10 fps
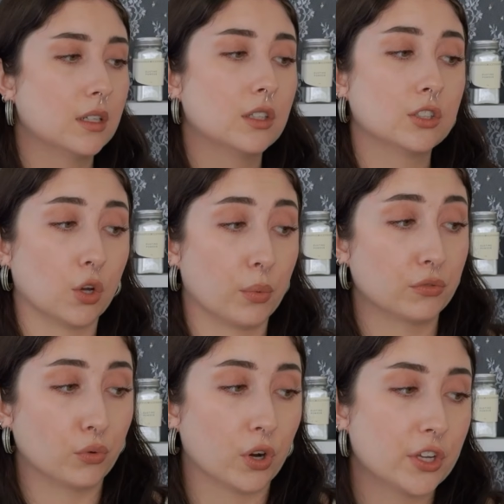So
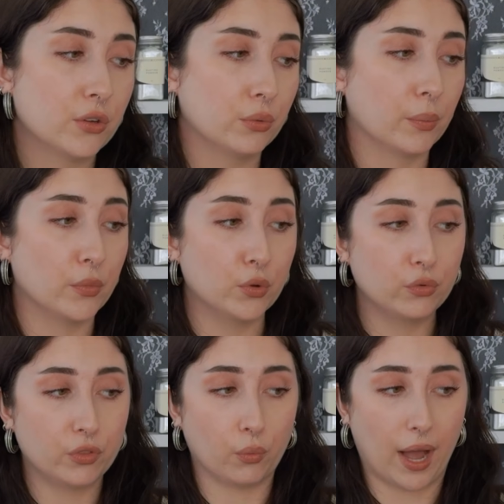before you
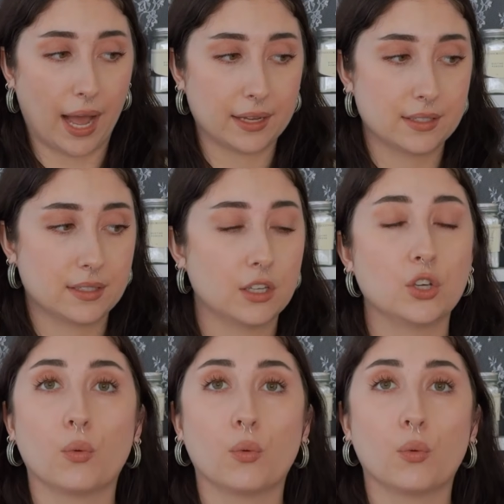remove the wax, you